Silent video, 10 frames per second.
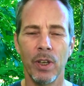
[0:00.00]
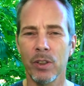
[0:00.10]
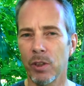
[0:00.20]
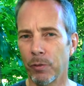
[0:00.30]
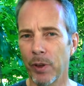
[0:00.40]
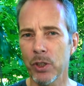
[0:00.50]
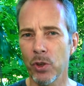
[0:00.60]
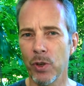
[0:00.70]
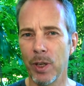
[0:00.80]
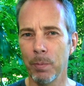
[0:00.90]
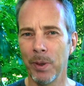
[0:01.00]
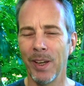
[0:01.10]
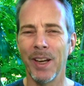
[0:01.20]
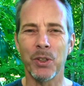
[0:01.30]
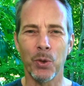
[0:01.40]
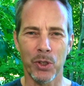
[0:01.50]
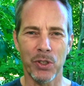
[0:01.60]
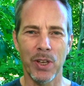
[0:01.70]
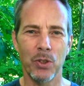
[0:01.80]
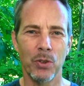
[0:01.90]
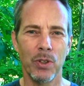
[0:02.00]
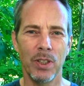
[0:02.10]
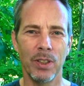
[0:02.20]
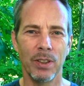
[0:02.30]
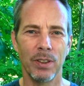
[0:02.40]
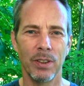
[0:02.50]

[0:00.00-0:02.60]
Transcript: to flex your hip and to extend your knee.